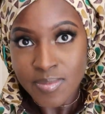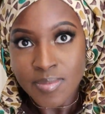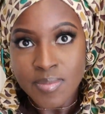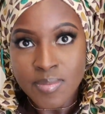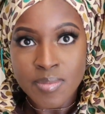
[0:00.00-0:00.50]

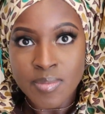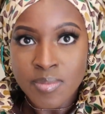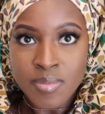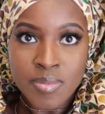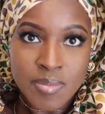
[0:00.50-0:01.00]
Okay.
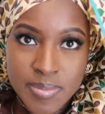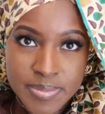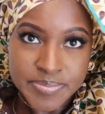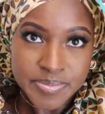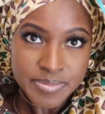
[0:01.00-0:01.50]

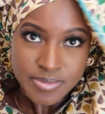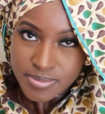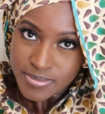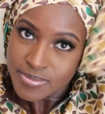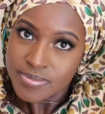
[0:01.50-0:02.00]
Just
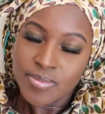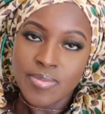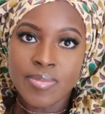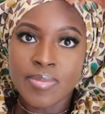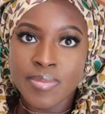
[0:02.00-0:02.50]
like
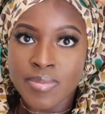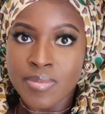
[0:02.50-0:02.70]
that.